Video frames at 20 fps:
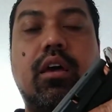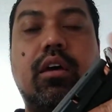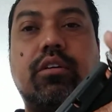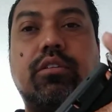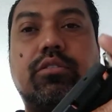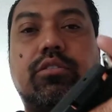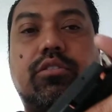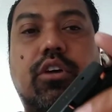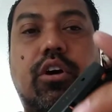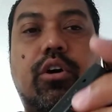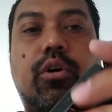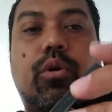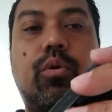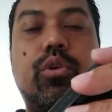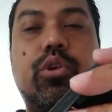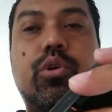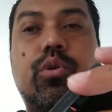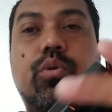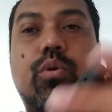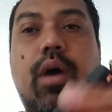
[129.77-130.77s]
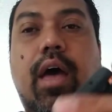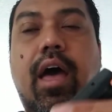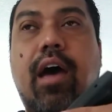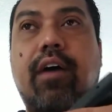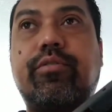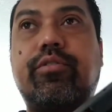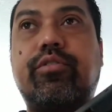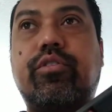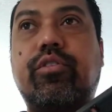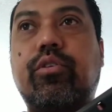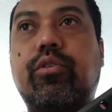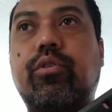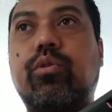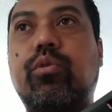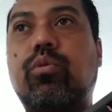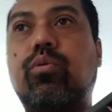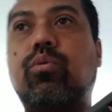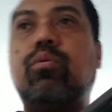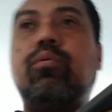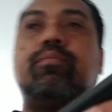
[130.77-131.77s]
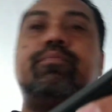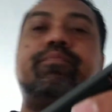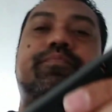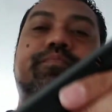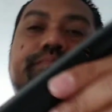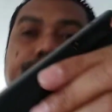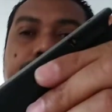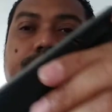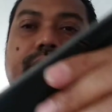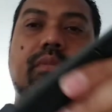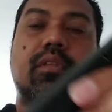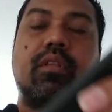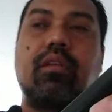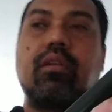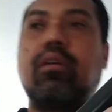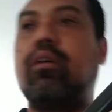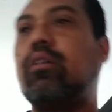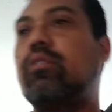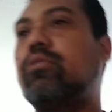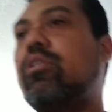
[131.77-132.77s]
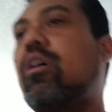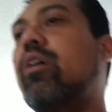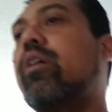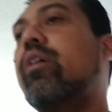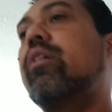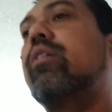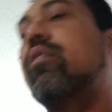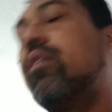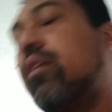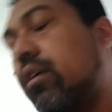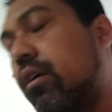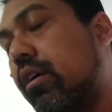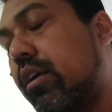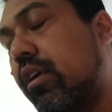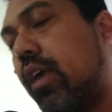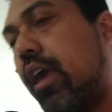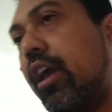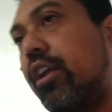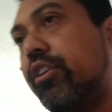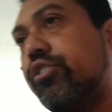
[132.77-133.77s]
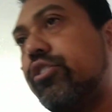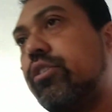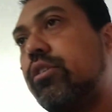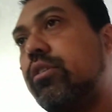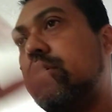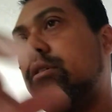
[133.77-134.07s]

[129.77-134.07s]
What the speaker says: So you have to, dog, cage.